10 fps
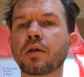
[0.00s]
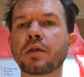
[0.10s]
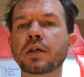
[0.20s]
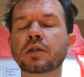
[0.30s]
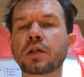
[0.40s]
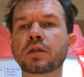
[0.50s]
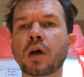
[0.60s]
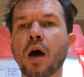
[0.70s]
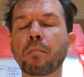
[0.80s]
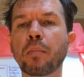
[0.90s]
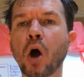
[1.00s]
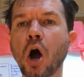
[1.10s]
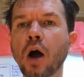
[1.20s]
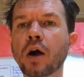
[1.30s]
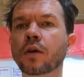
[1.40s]
This is a
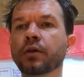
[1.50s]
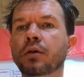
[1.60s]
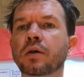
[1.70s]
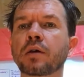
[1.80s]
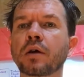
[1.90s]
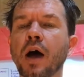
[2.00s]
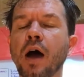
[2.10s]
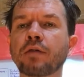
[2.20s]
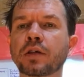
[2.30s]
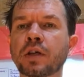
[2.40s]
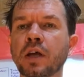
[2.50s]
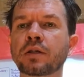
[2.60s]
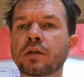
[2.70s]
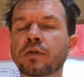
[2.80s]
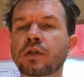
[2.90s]
part of a
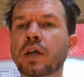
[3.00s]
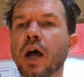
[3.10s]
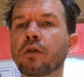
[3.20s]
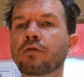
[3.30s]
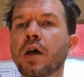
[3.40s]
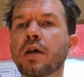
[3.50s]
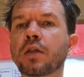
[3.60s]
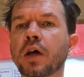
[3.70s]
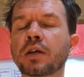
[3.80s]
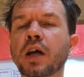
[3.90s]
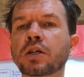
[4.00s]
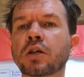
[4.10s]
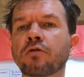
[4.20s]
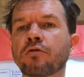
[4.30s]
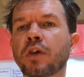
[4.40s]
sense of self that
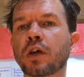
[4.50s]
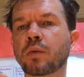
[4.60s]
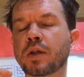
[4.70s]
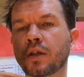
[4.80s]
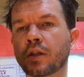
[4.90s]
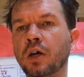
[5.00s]
doesn't fit within the